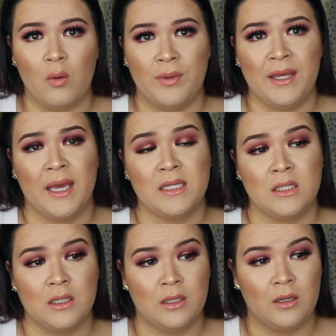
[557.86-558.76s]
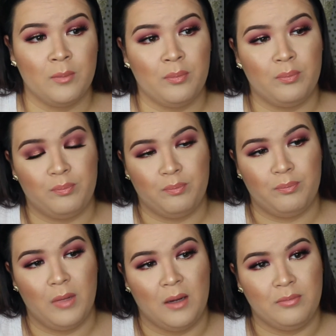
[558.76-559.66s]
we get to
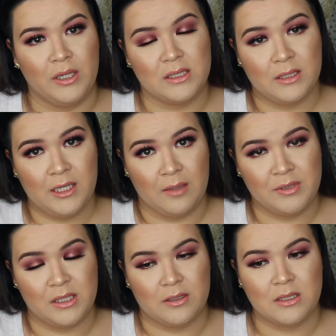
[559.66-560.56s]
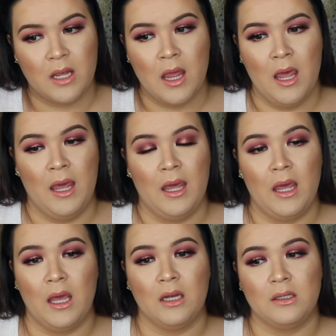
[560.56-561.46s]
the upstairs,
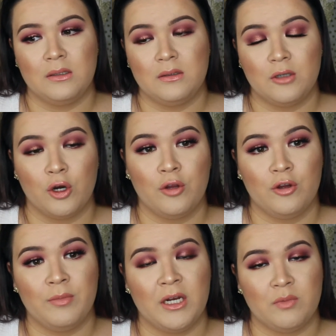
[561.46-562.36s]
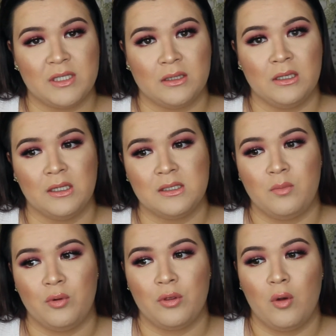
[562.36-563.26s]
and their meetup was at the Luxy
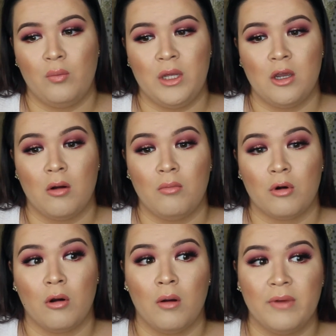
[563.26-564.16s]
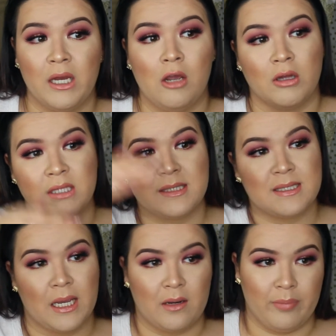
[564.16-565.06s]
booth. We were already on the
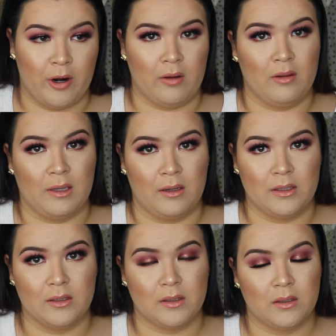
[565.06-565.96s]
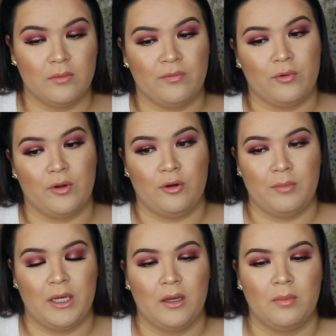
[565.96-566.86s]
second part of the line for their
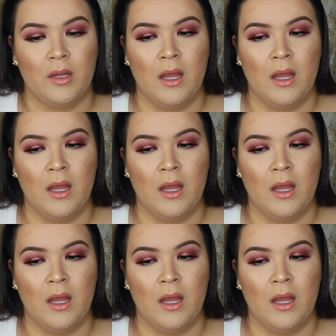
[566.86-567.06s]
meetup.